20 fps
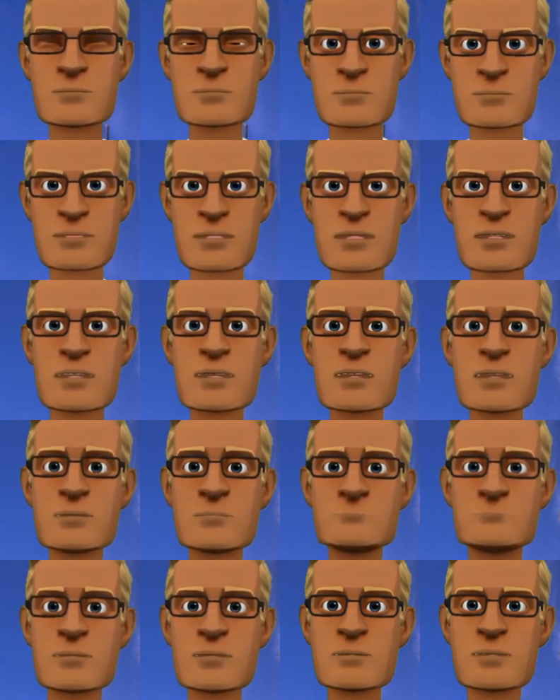But we're
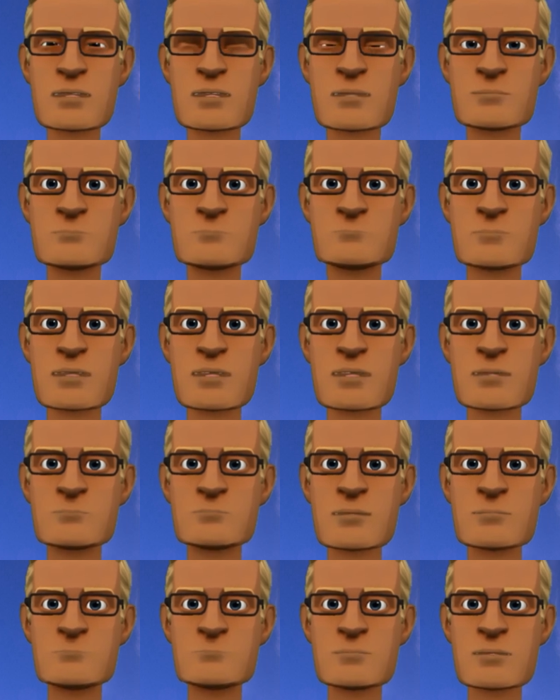confident, see,
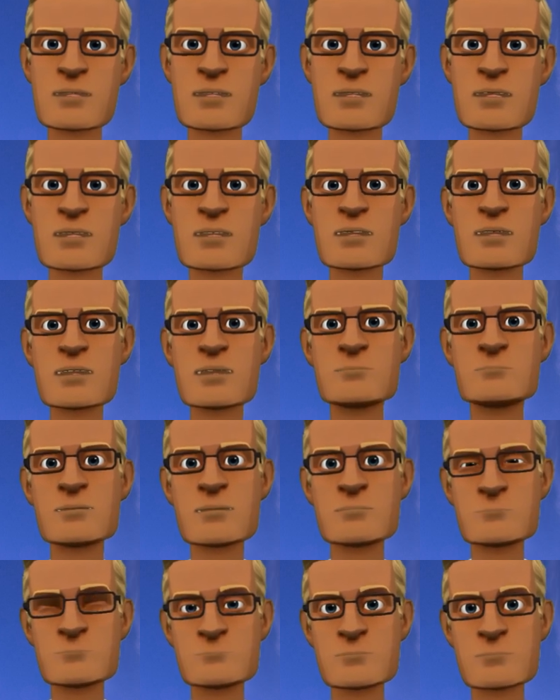because Jehovah cannot
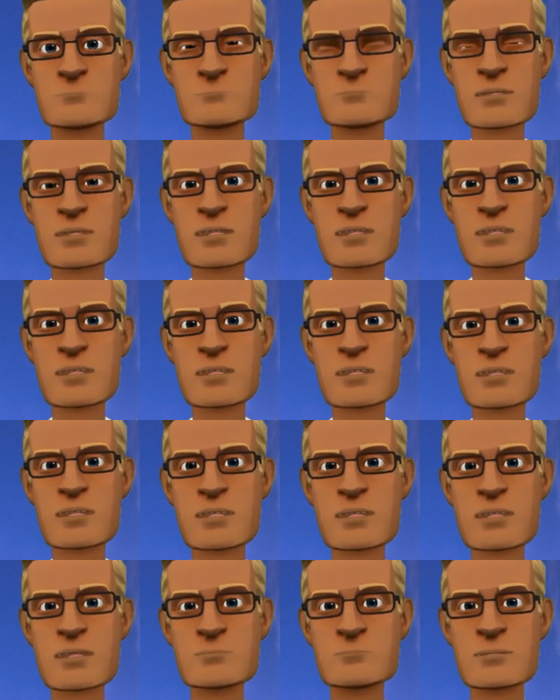lie. He will
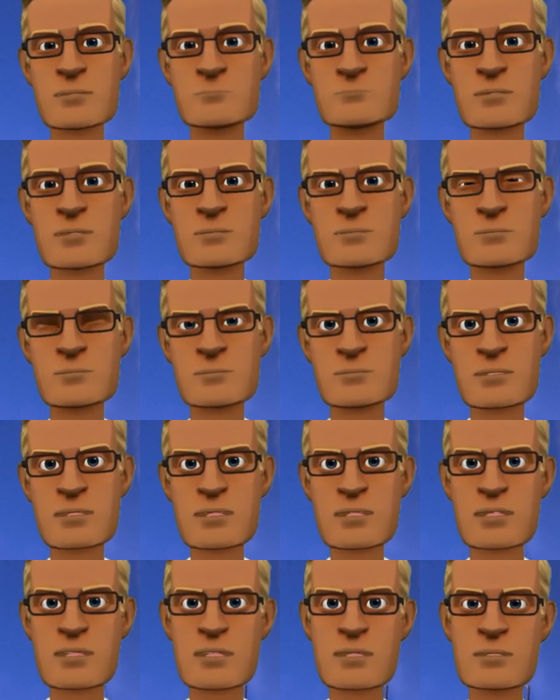eliminate
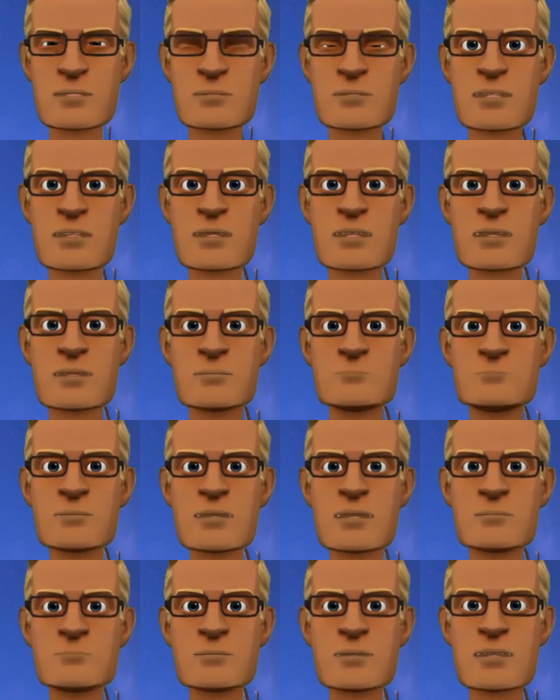all the fog. He
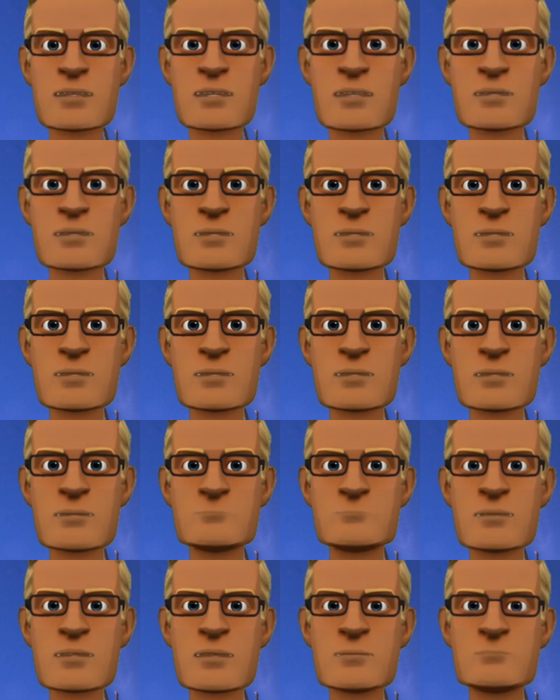will eliminate
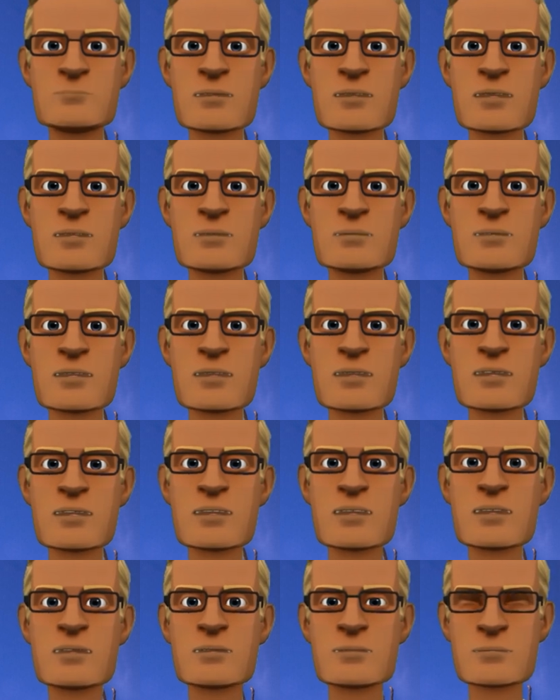Satan, his
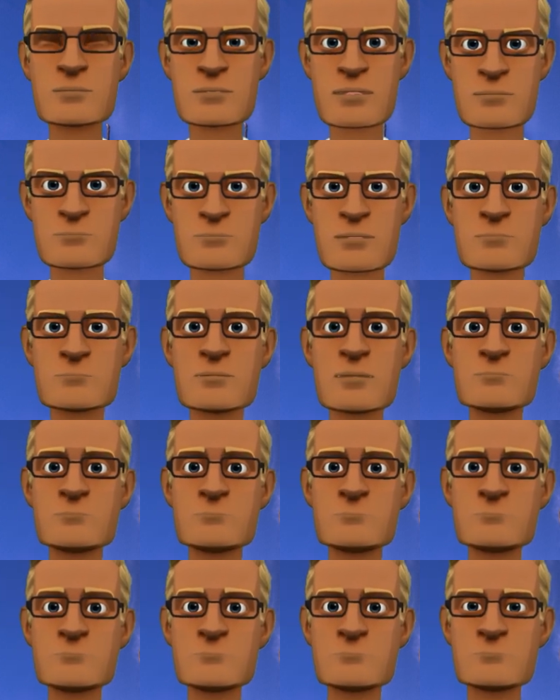offspring, and then
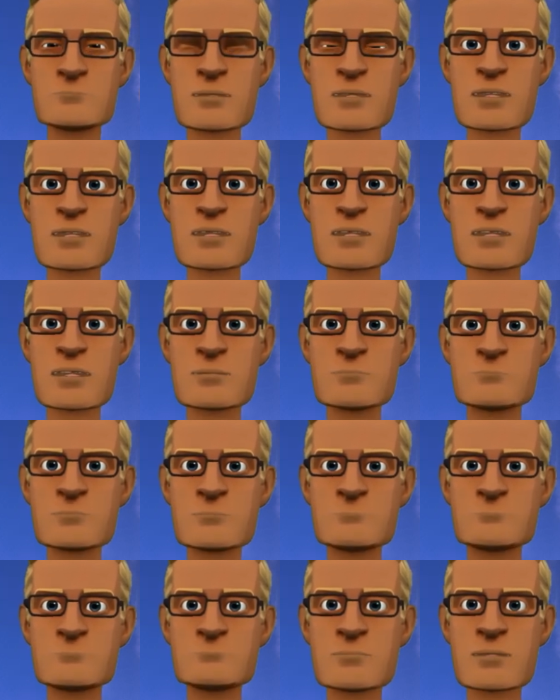we'll enjoy this
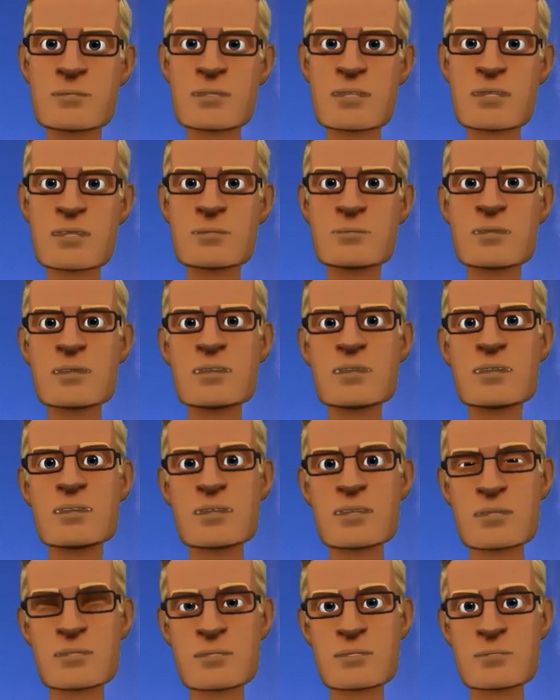beautiful
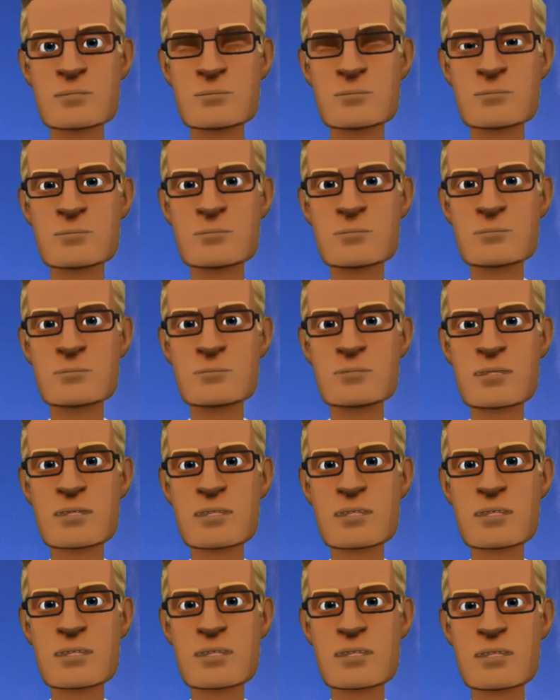paradise
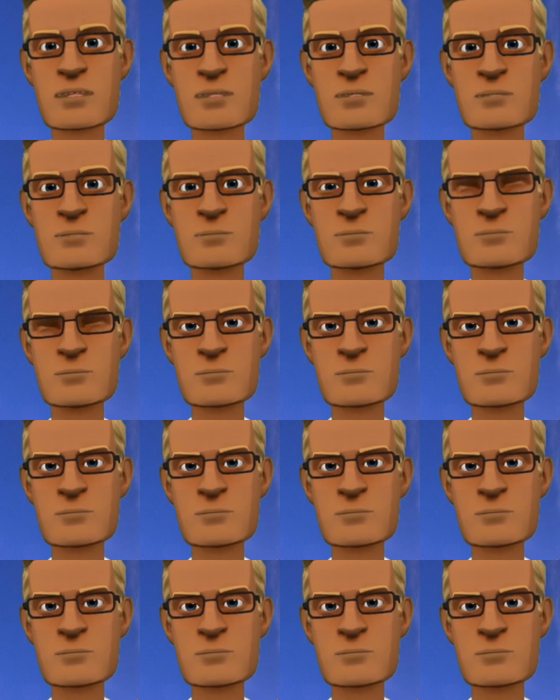on earth.